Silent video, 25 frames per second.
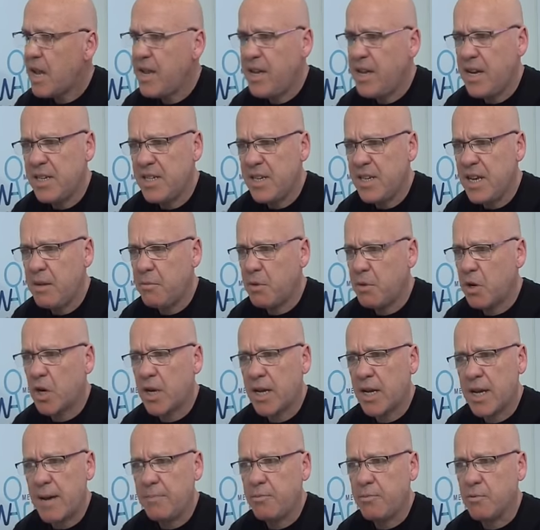you can see here we've
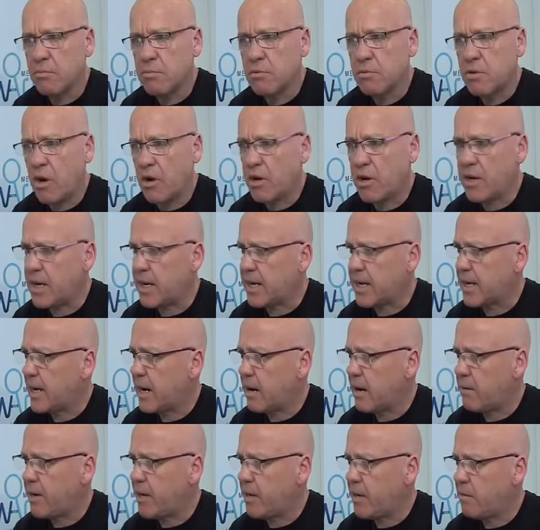got a couple. Coconut
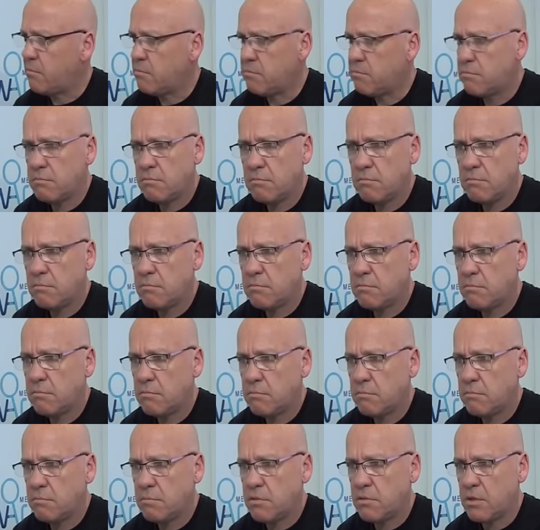curry
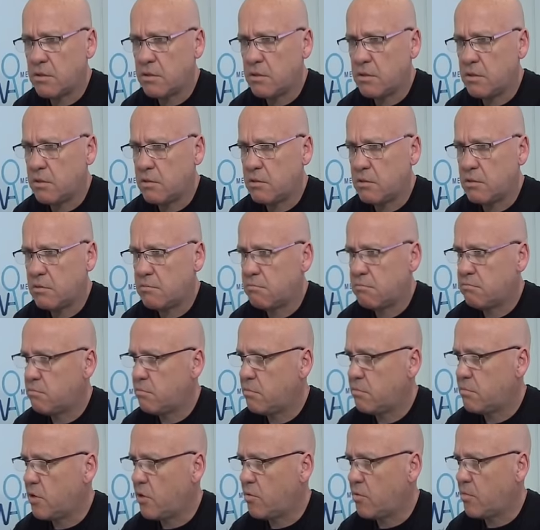sausages
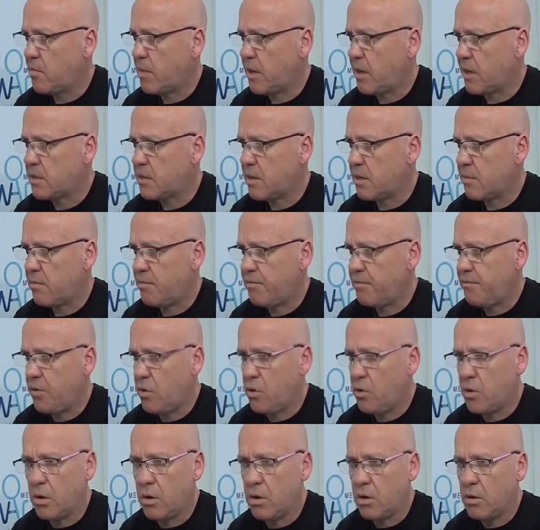Thermomix number
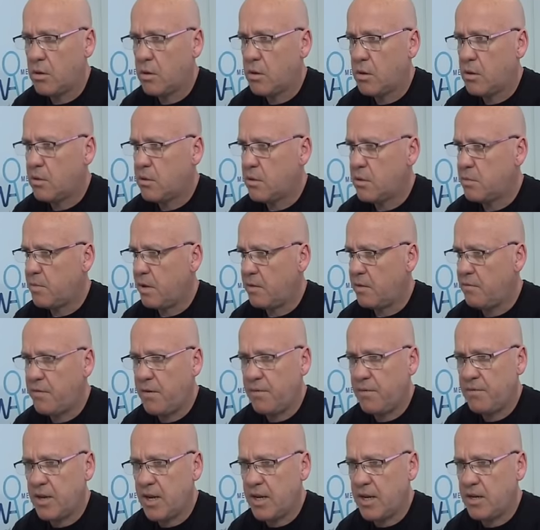4. There's been
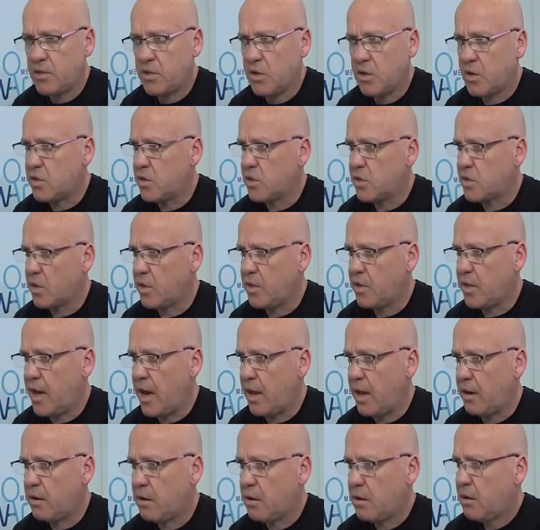15 searches on
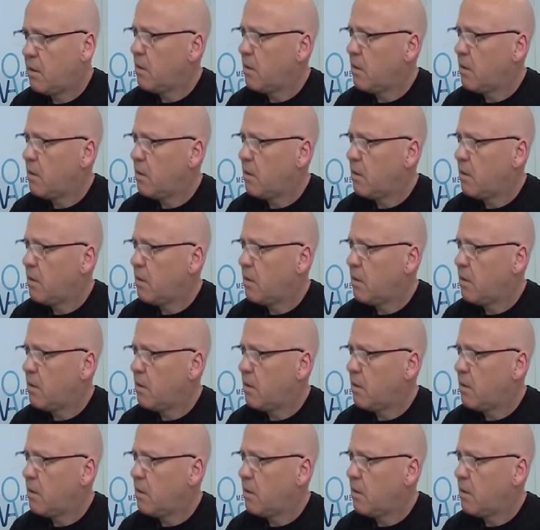that.